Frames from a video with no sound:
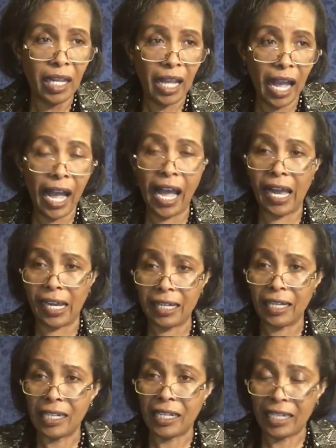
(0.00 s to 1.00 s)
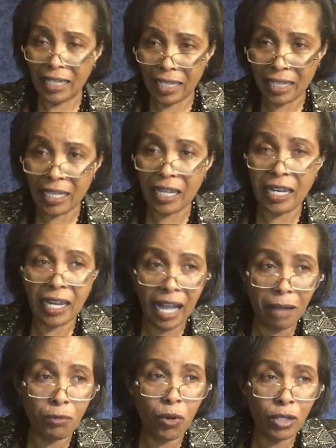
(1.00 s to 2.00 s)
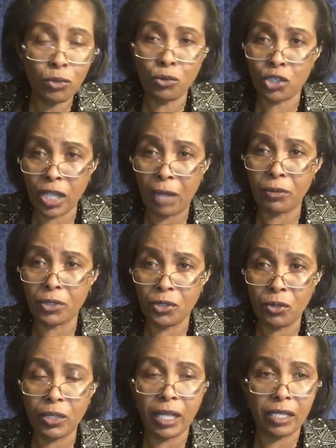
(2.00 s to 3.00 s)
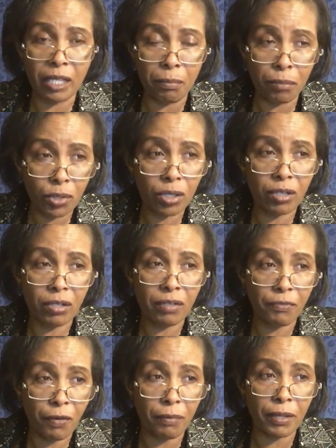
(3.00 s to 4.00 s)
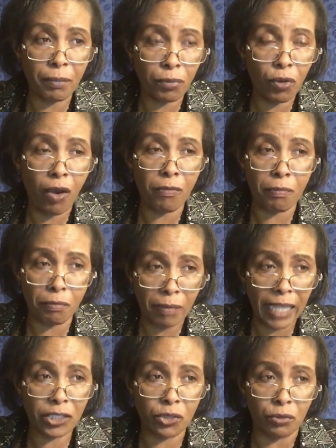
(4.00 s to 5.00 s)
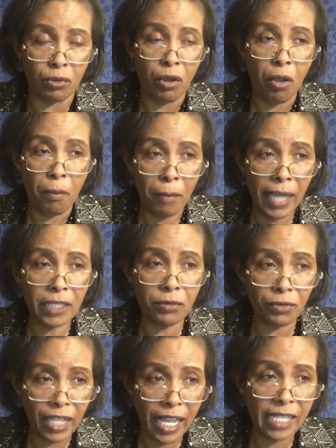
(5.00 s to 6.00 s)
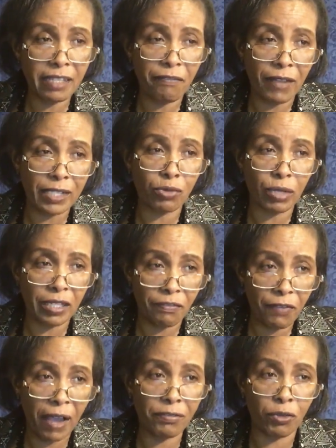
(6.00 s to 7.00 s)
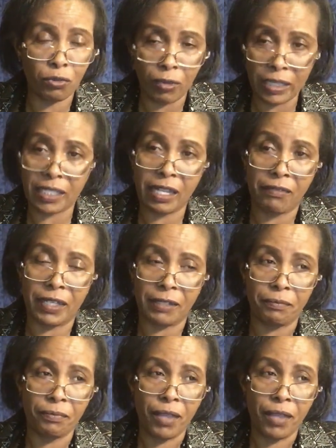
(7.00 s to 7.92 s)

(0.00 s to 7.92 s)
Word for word: uh, I'm going to share with you the, the book from the book of Matthew. Matthew eight, verse twenty-five to twenty-seven.